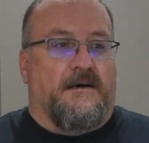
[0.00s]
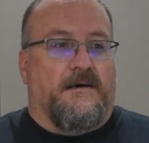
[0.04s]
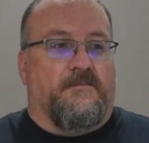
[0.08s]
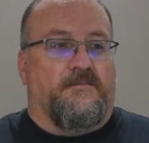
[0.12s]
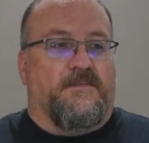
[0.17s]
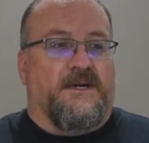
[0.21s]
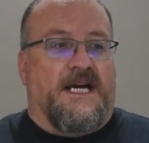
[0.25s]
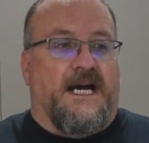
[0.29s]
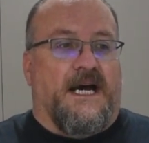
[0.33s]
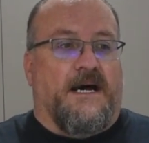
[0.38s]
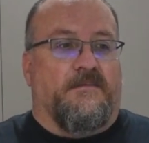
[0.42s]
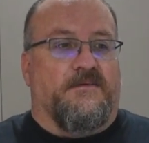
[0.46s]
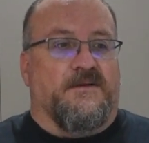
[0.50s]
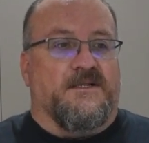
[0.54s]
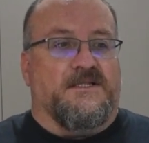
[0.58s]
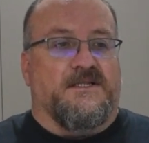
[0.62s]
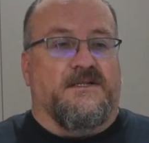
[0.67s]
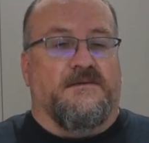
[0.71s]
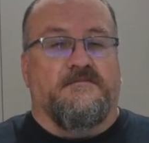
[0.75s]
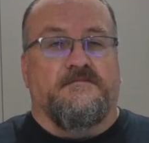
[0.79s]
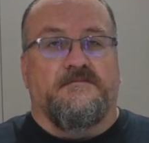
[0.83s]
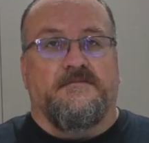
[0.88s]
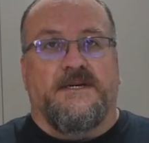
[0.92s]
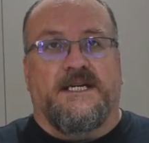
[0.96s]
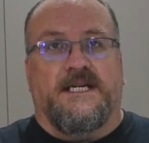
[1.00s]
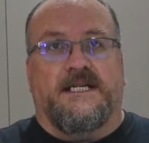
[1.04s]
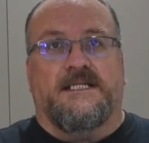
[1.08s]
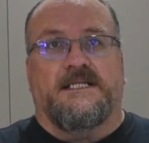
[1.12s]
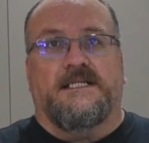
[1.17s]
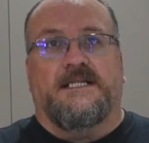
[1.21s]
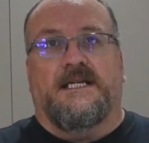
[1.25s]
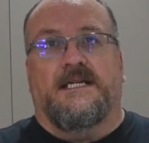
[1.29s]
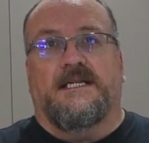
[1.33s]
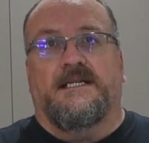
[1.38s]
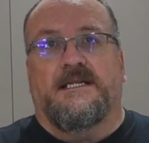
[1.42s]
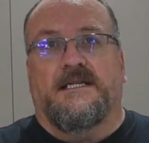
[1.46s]
be able to
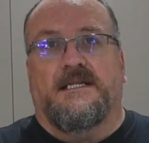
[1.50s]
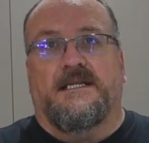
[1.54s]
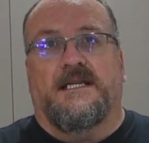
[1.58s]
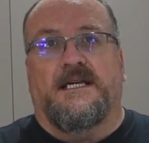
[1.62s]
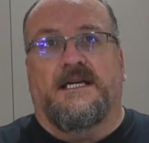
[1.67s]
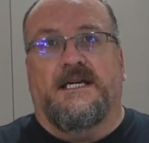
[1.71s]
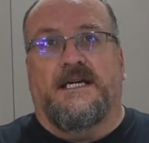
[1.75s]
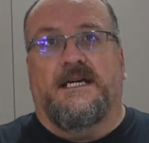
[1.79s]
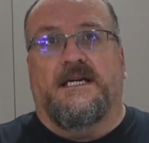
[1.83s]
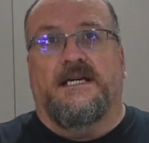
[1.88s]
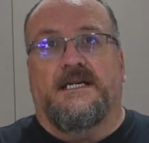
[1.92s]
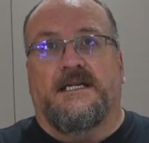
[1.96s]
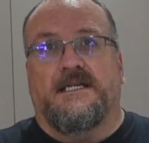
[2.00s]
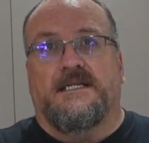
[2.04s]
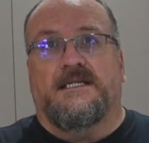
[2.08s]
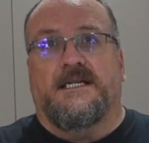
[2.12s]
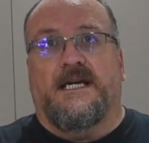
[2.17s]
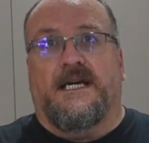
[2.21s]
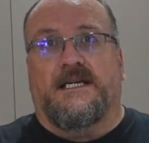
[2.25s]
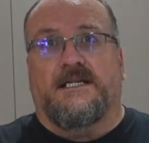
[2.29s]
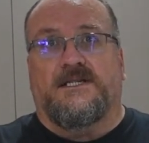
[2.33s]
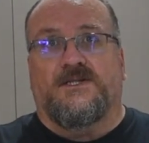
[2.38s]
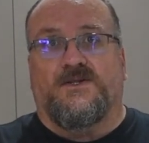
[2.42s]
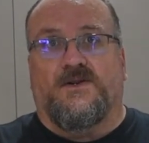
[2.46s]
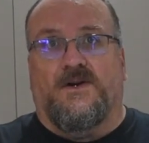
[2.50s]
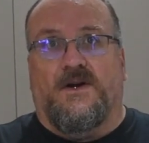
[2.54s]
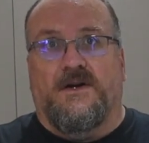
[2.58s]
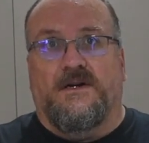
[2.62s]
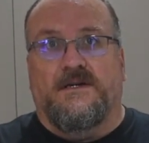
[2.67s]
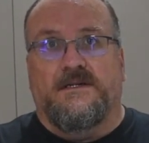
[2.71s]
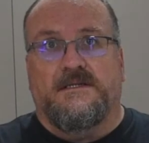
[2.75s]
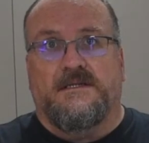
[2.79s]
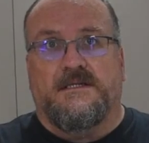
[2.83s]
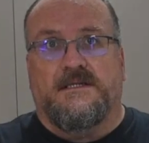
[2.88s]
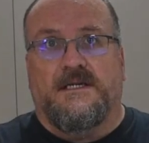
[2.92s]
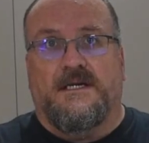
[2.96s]
mix in the
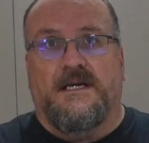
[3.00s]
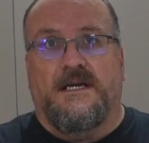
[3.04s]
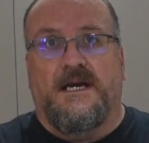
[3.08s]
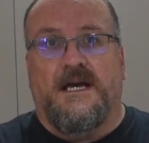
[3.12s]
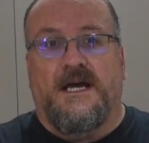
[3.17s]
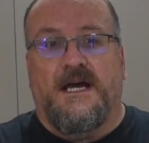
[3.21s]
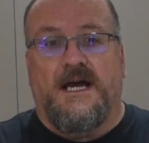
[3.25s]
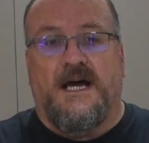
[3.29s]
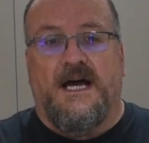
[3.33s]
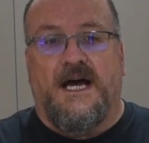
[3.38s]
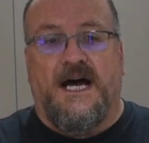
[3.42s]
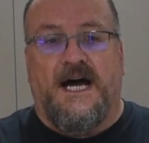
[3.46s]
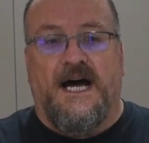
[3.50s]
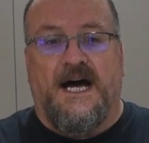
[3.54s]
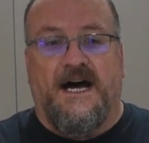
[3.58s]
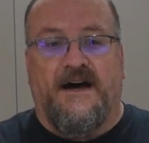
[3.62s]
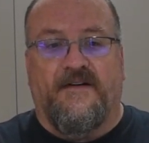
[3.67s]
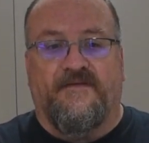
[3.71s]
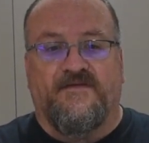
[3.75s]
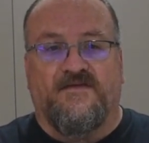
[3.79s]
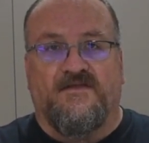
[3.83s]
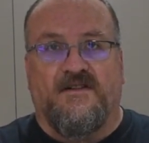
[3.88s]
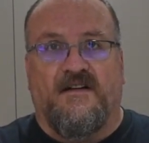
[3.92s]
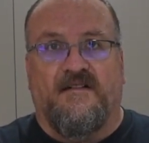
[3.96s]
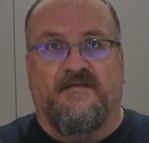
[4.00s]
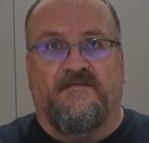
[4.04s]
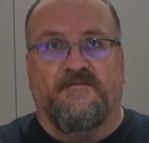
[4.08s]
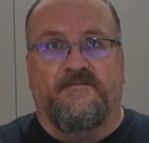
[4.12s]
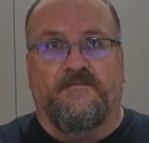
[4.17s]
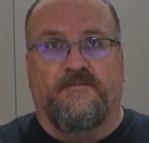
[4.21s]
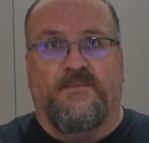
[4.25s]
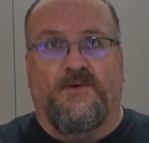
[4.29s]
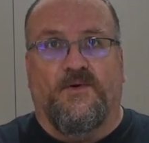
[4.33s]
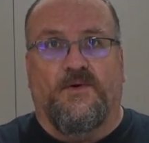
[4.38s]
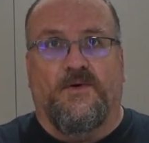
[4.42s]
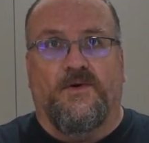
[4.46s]
dextrose after
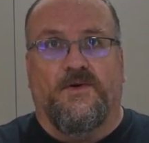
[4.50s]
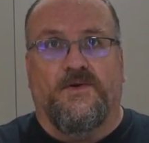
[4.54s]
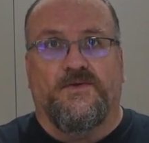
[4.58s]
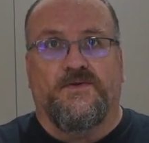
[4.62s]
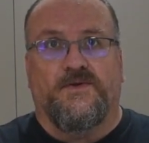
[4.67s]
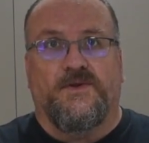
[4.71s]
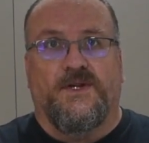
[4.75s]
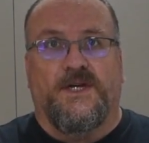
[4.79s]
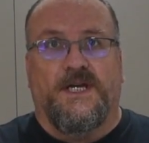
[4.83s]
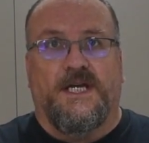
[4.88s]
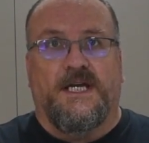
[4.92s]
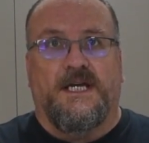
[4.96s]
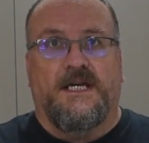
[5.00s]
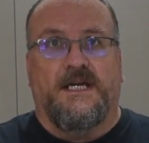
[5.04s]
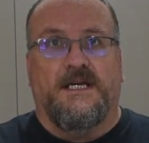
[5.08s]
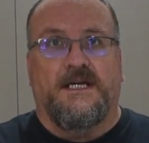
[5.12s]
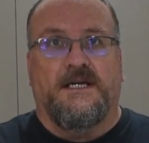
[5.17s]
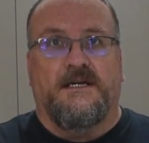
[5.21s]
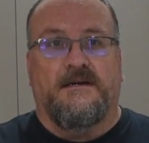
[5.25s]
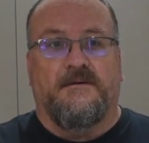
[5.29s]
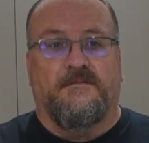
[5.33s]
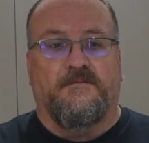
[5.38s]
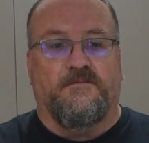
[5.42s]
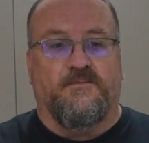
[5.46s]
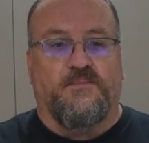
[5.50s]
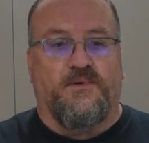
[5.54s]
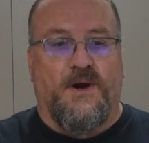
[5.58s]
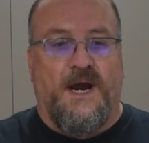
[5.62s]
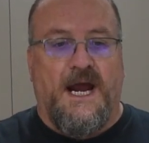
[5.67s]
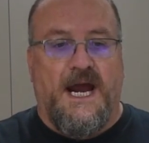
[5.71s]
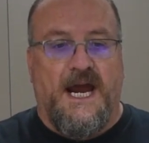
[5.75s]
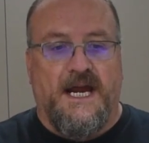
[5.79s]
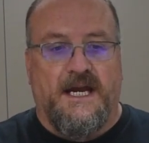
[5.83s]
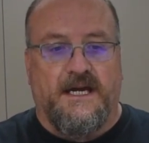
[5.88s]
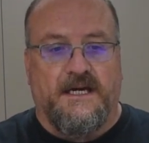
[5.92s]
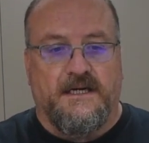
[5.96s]
I've brought the
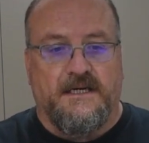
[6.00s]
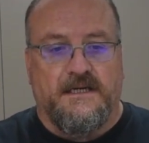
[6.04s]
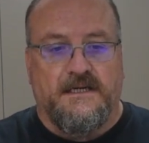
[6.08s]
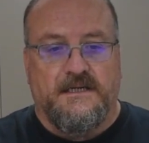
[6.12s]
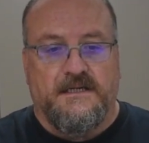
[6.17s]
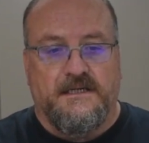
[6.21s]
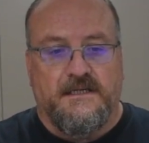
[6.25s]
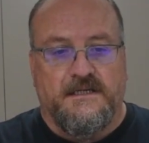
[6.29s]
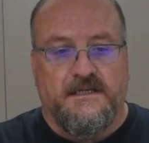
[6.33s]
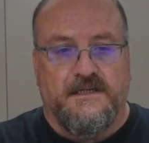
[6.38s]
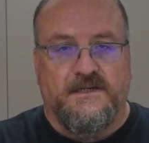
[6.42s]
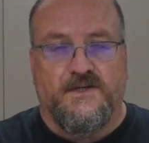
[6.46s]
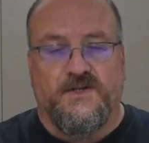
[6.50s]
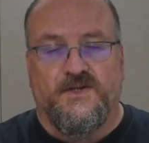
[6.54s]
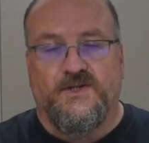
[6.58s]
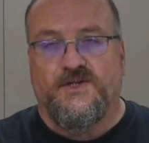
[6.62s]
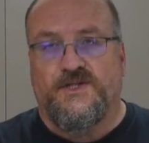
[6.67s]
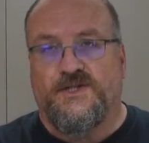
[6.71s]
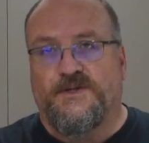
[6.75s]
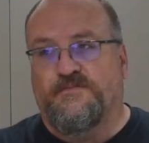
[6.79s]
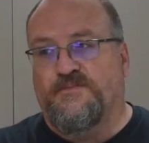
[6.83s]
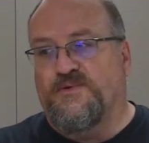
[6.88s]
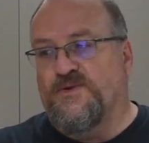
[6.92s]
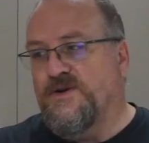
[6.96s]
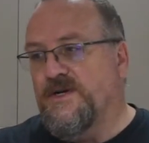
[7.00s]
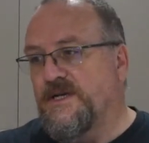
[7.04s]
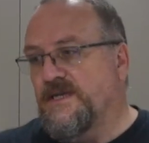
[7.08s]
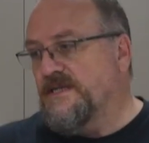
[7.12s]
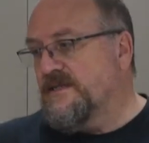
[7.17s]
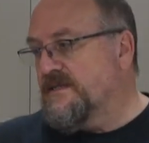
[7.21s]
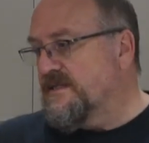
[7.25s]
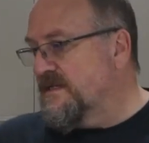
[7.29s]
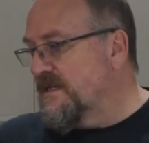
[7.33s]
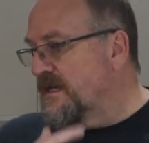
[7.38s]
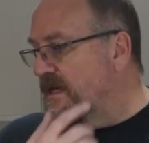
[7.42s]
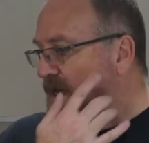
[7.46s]
bran to the
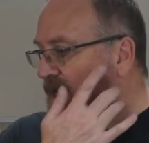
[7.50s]
boil.